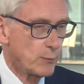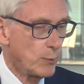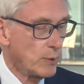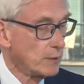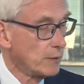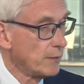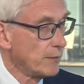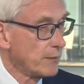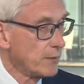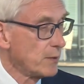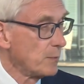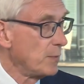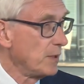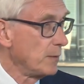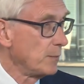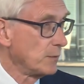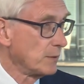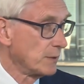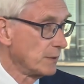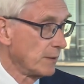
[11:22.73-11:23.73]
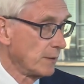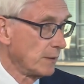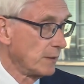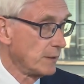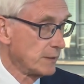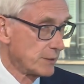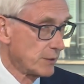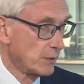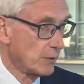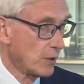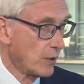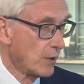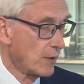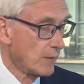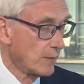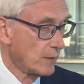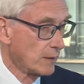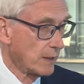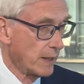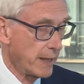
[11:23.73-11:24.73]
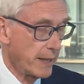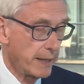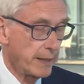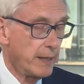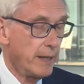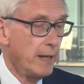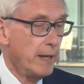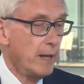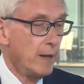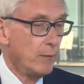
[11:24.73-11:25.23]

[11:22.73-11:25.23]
the will of the people is the law of the land.